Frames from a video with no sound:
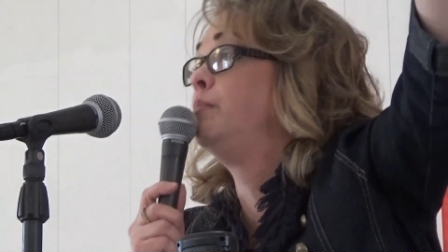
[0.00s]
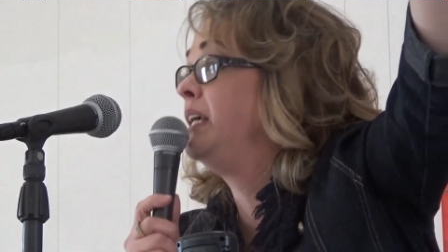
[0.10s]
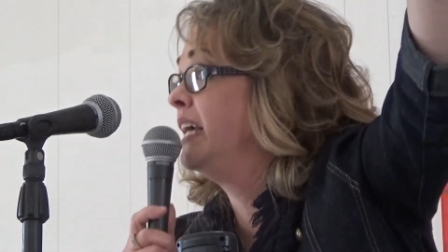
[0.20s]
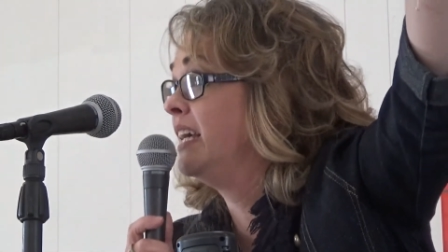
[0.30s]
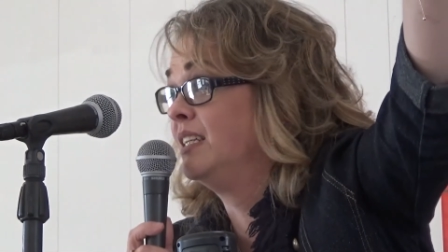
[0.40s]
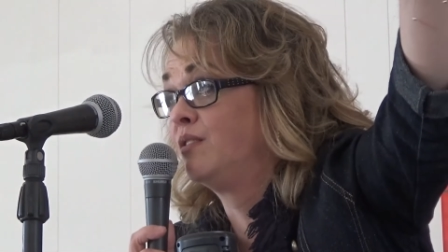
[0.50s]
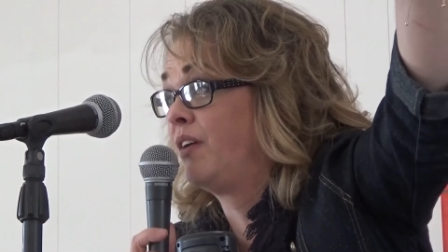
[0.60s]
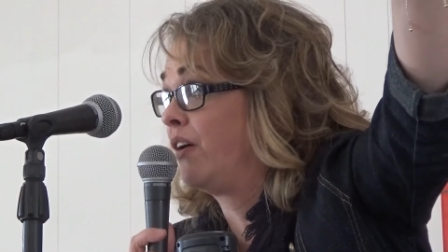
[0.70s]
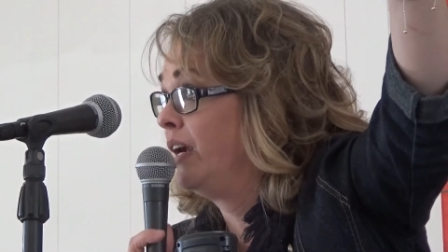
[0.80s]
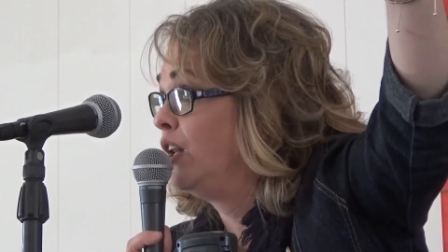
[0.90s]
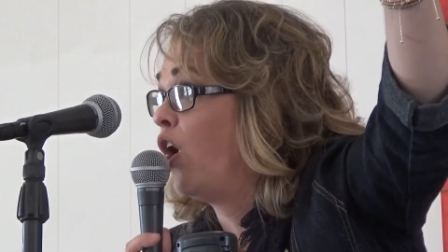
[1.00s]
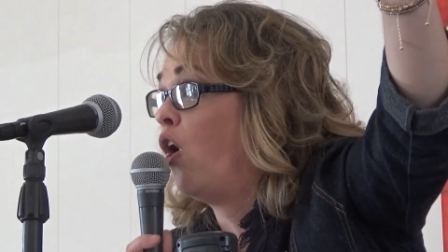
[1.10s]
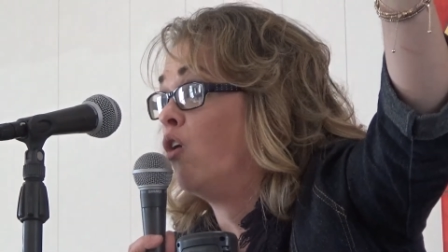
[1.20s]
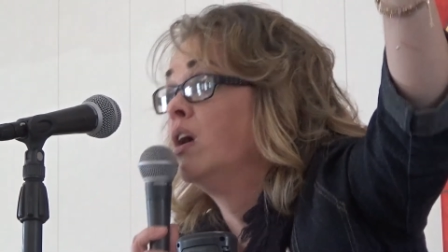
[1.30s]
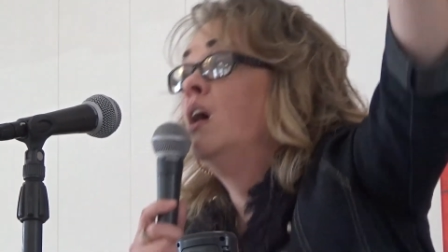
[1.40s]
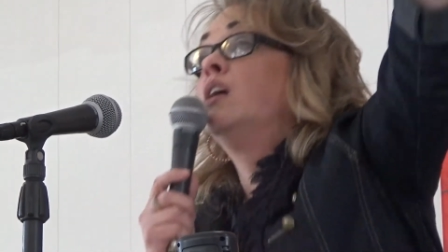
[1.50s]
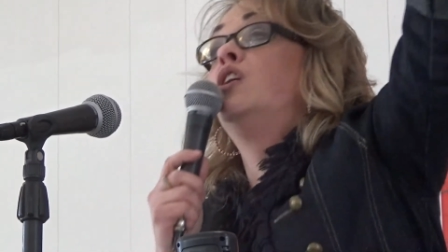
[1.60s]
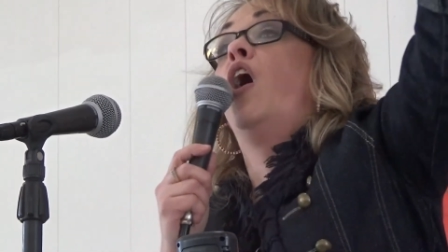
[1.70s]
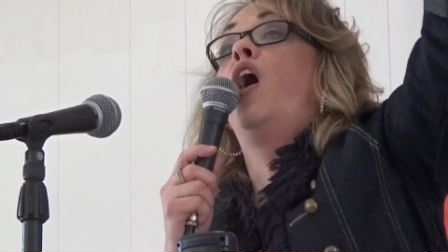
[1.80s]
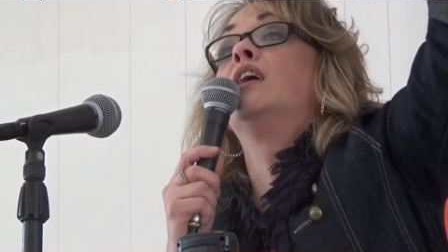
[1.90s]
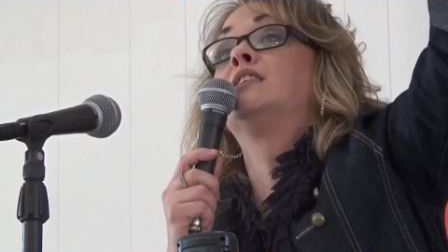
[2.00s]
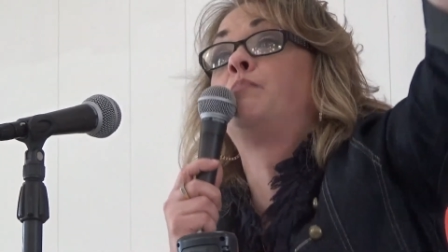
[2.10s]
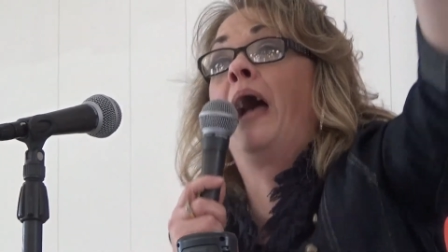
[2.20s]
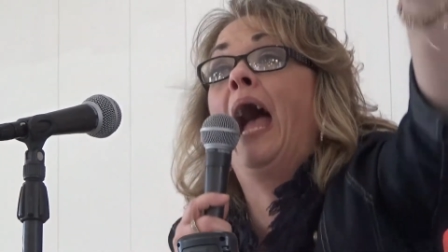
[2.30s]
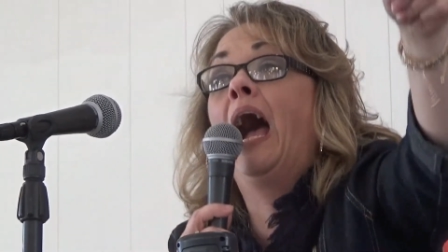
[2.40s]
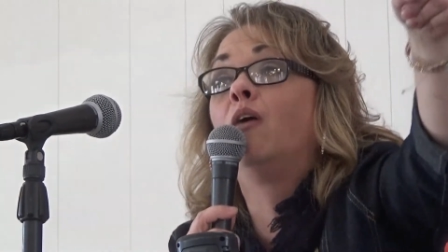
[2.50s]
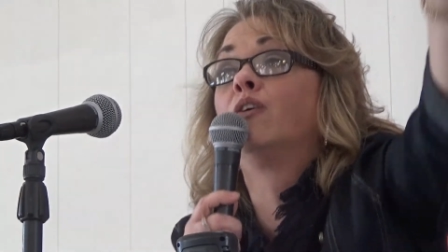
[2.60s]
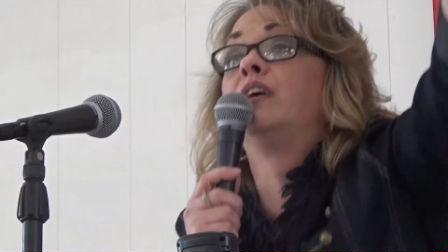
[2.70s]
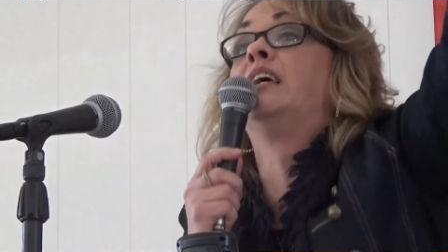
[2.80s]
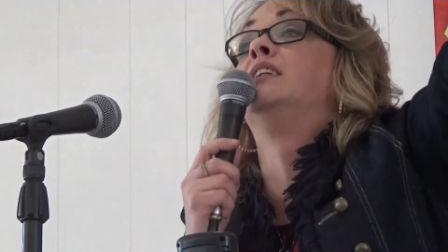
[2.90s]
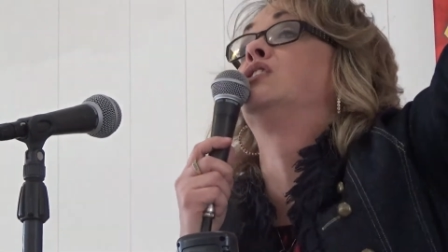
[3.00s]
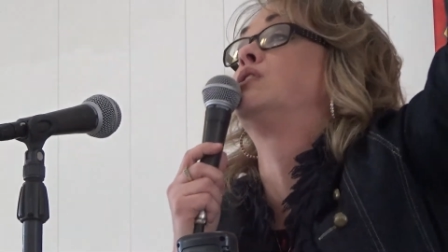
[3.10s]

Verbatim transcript: to be his very long. God's power and his